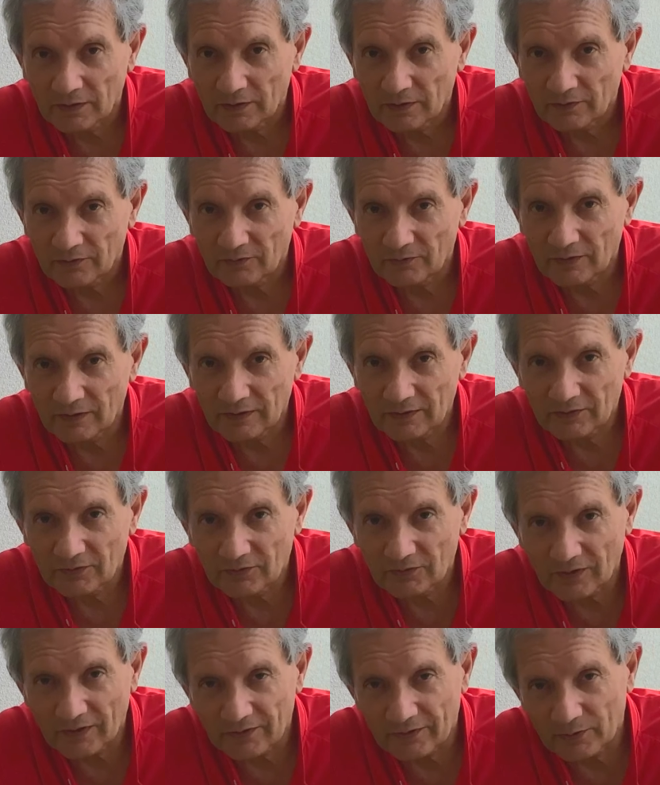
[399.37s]
really
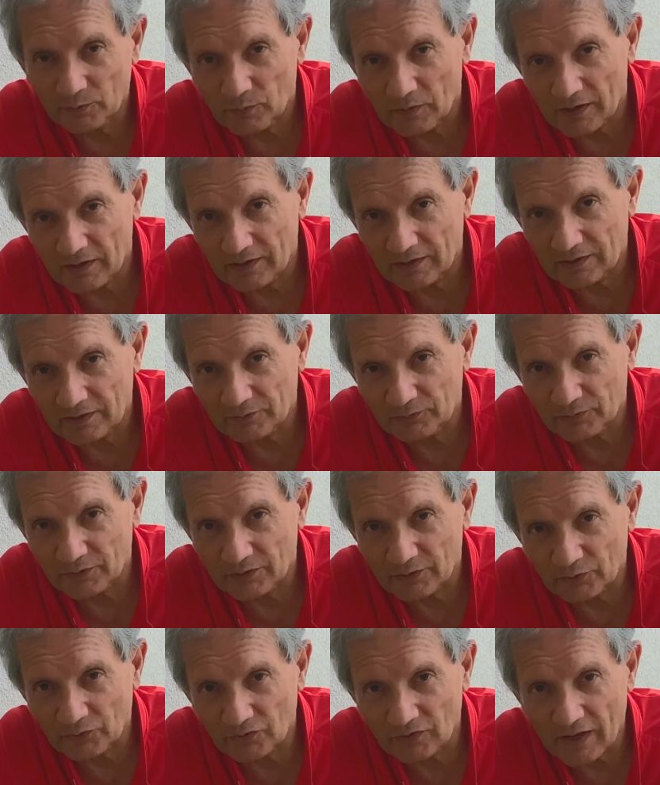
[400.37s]
scary wildlife,
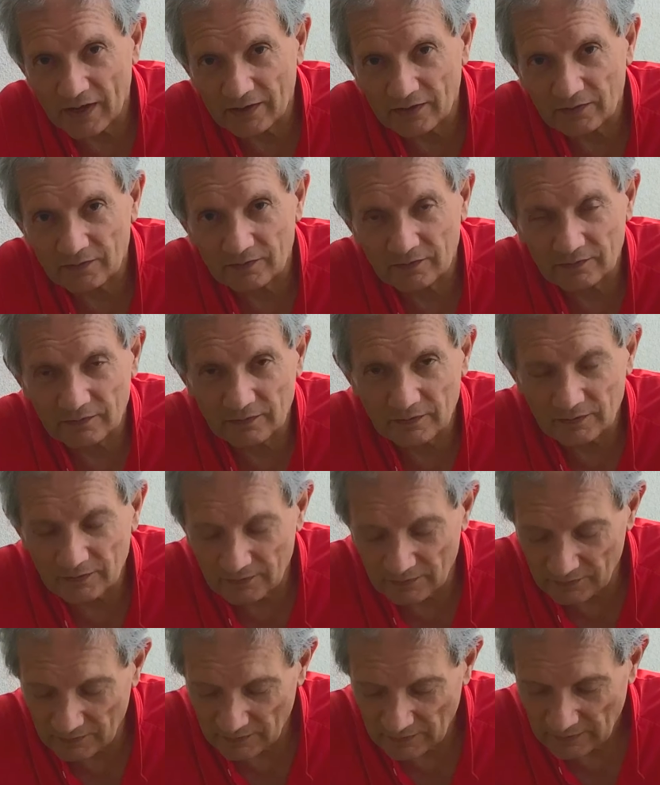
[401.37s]
snakes
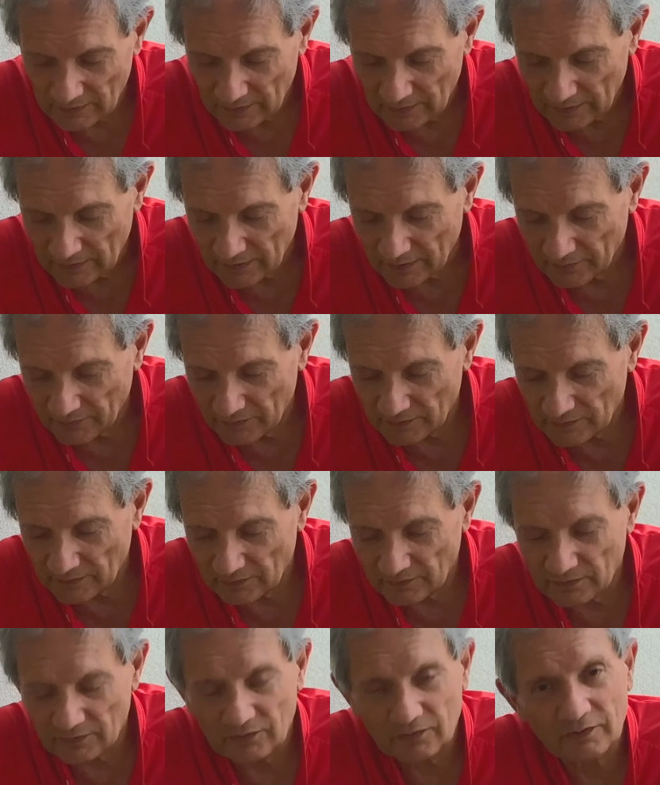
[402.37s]
in the
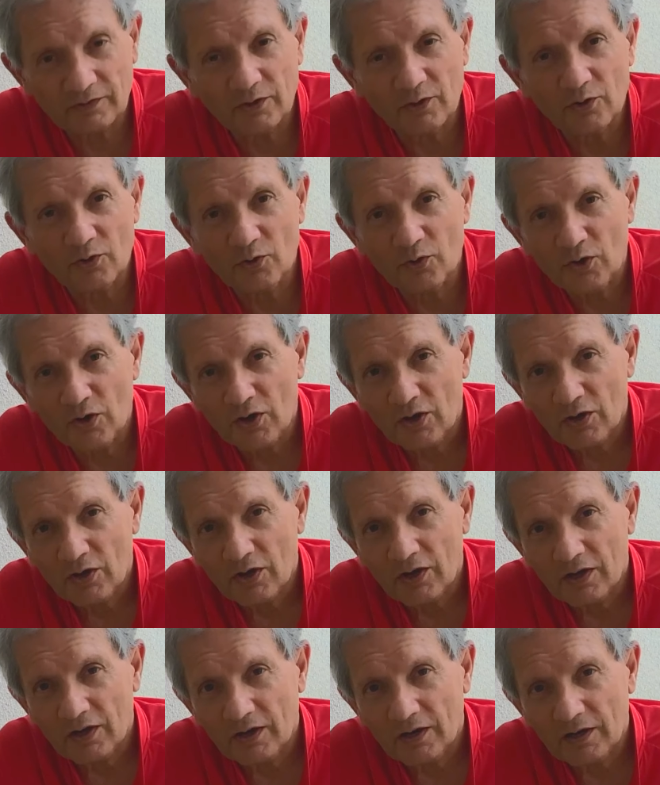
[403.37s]
desert. So
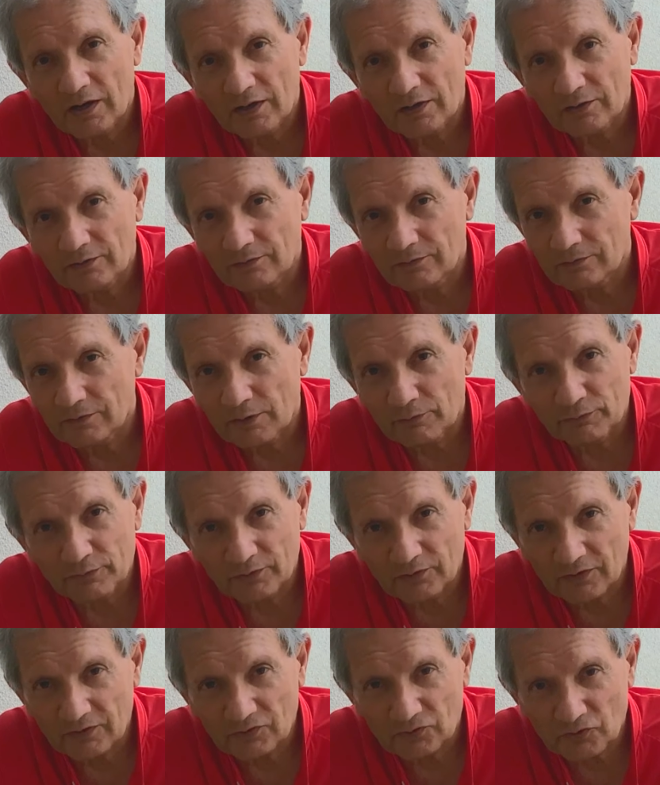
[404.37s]
rough is
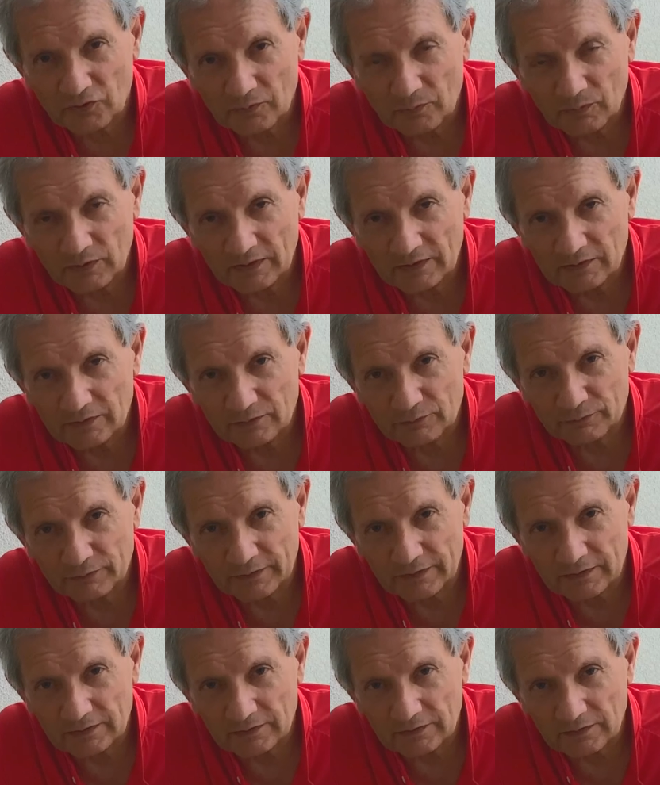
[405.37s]
extremely
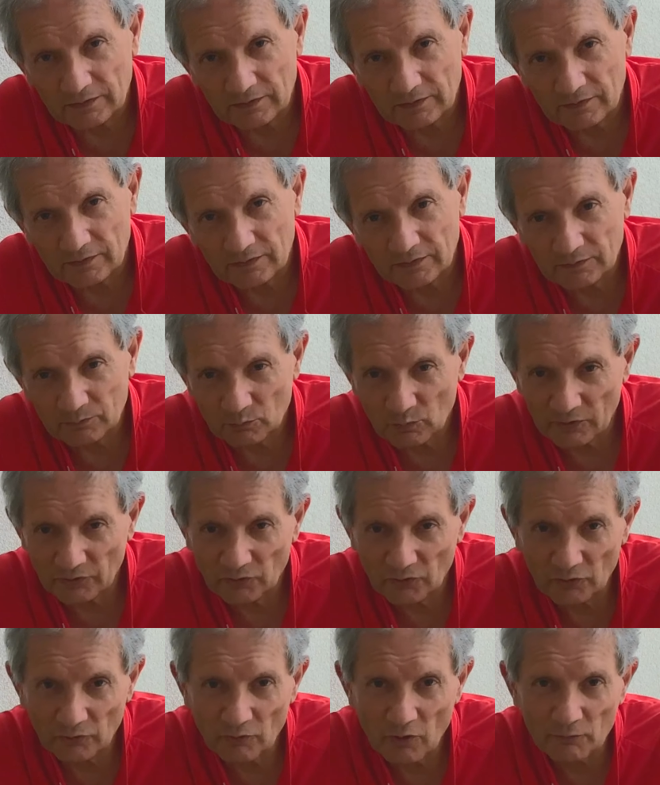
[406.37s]
difficult. And once
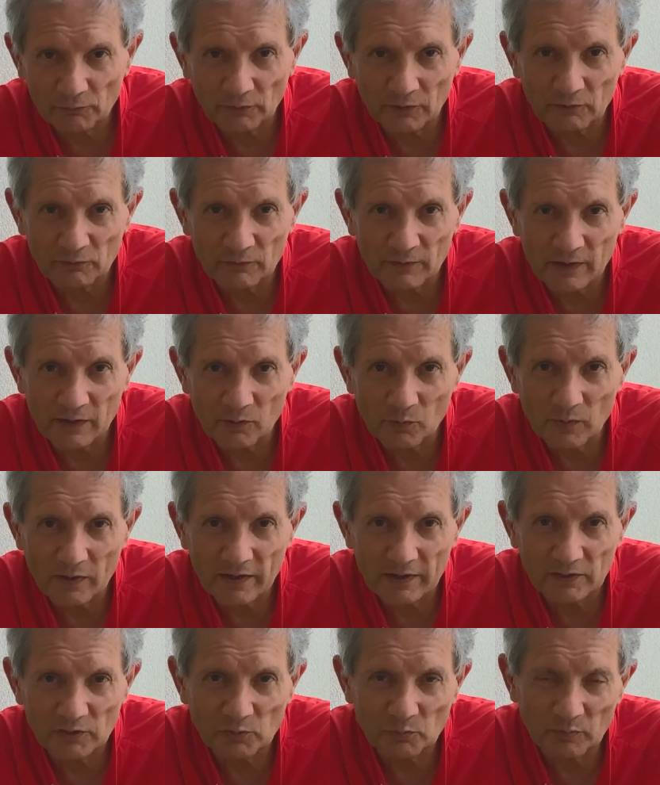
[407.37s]
you're off the fairway,
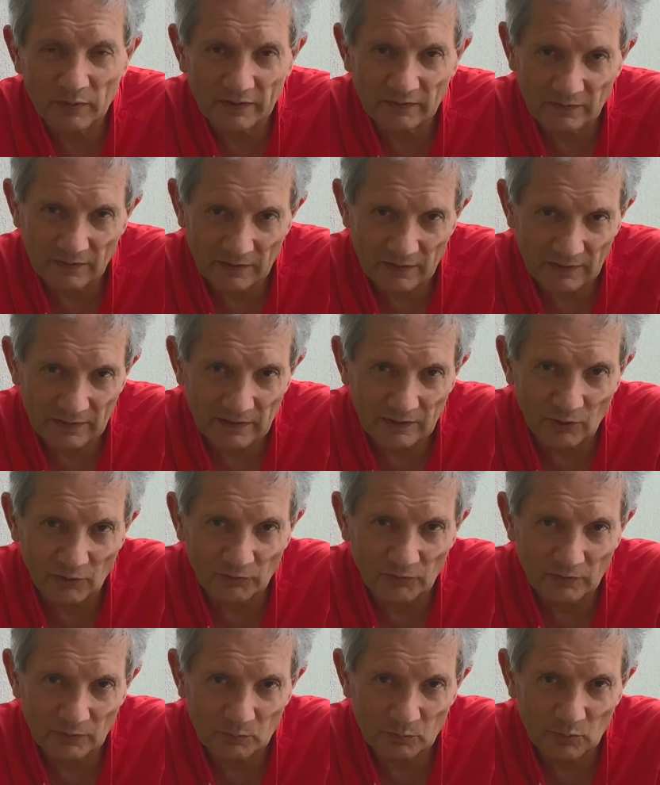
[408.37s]
you basically
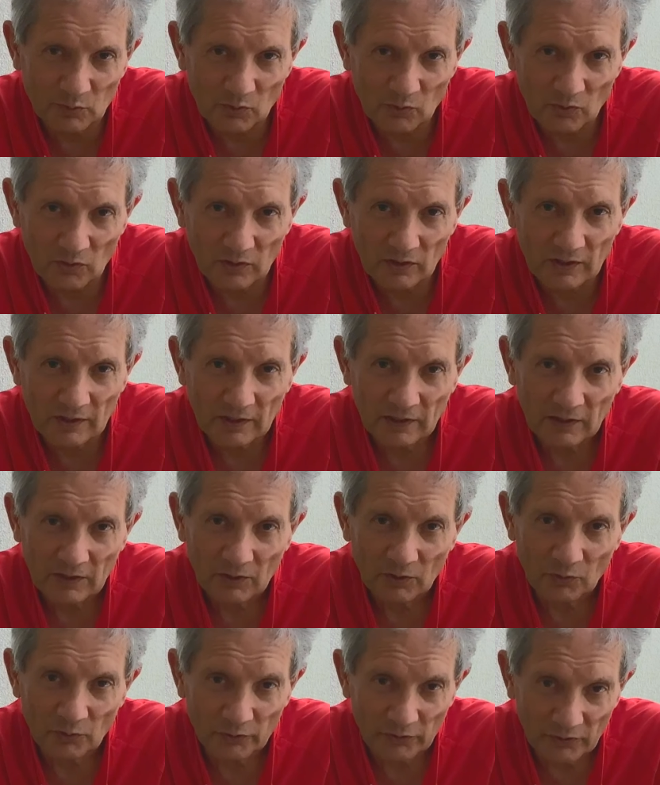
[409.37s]
lost the ball,
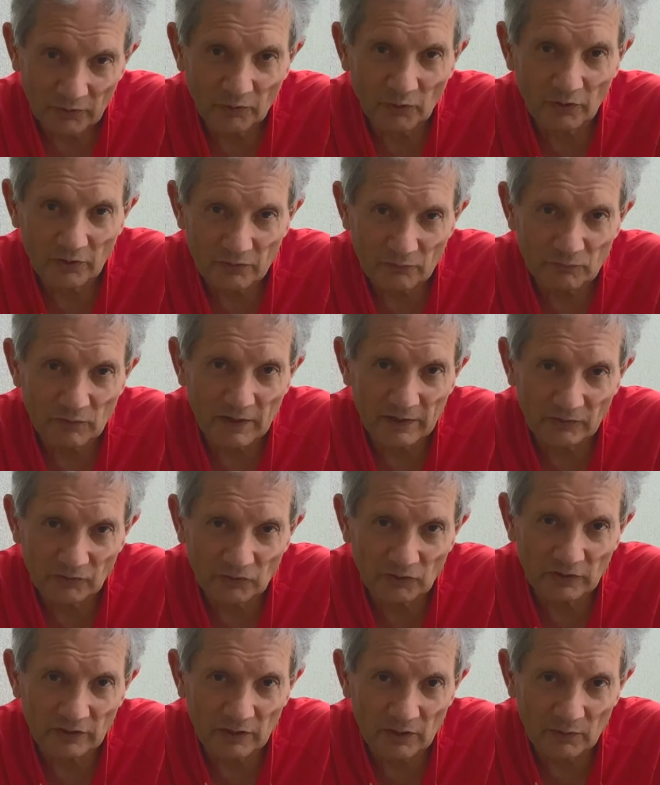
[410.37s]
or you're not advised to
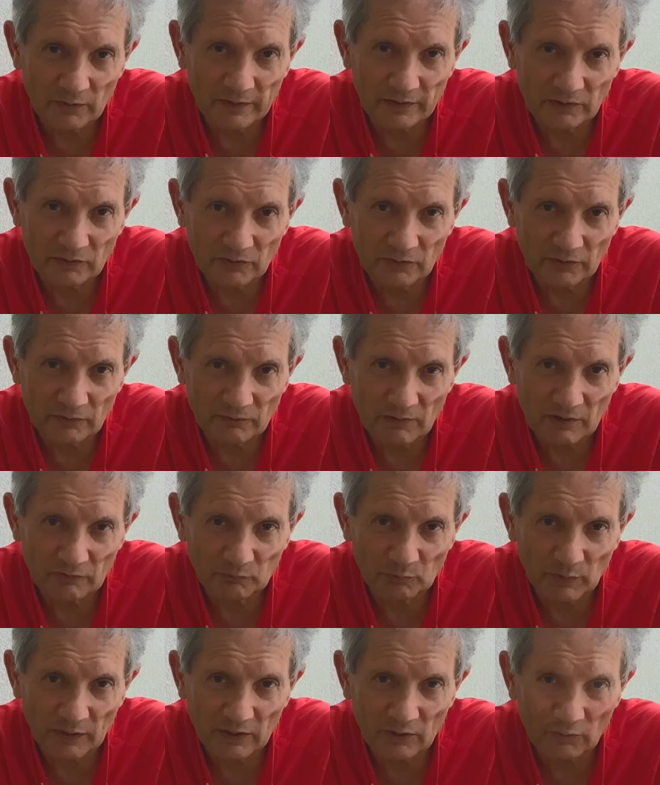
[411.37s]
go into the rough
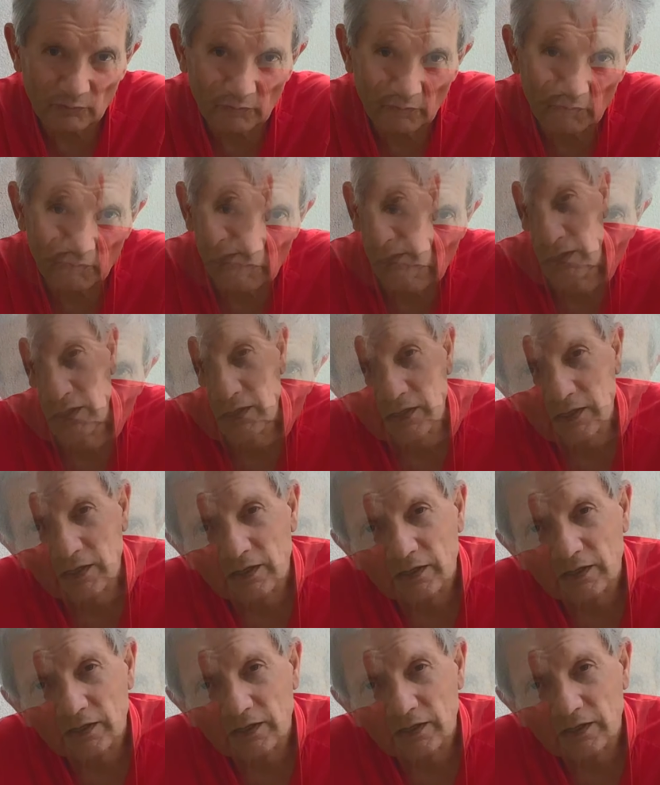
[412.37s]
because of snakes.